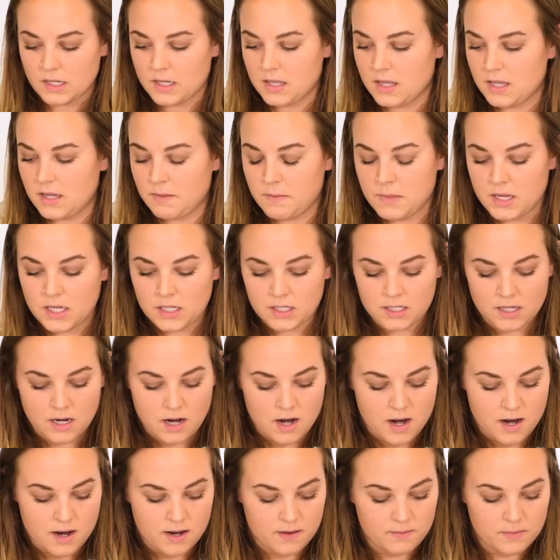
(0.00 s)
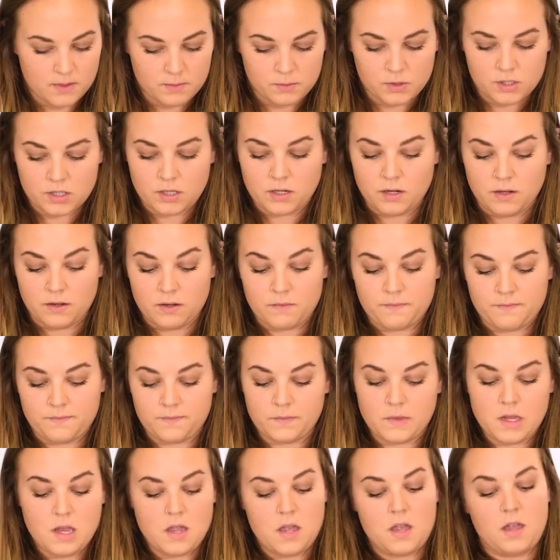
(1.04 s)
In the meantime, I'm just gonna
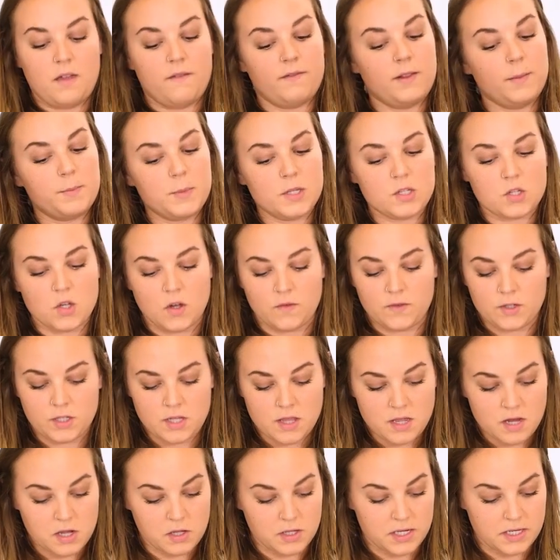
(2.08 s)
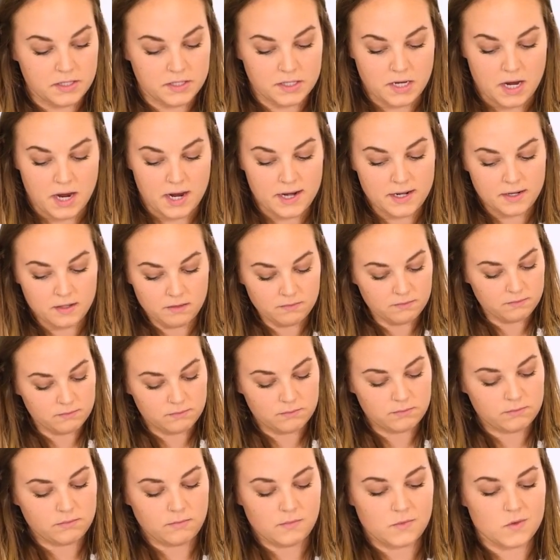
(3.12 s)
flip this over to the clean side.
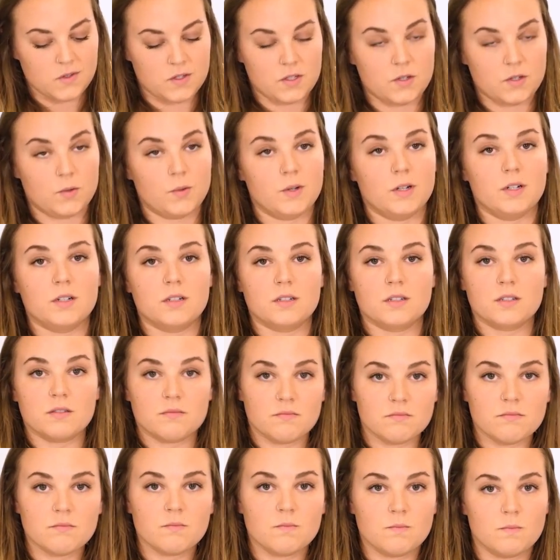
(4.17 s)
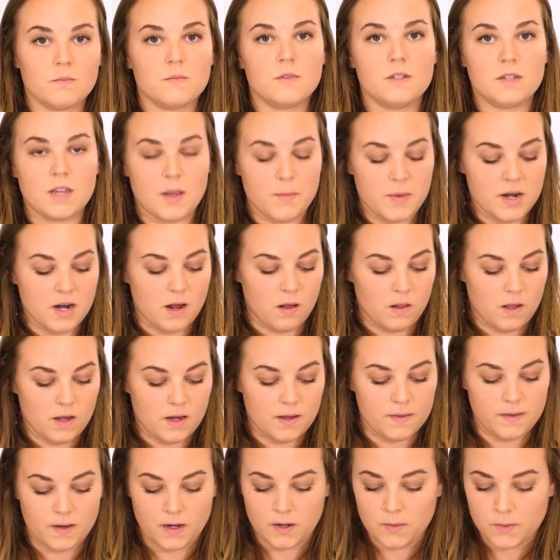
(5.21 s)
There's salmonella
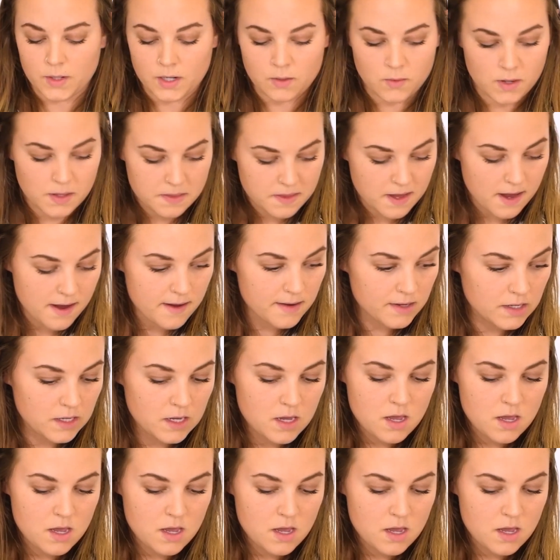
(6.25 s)
on there. We don't want that.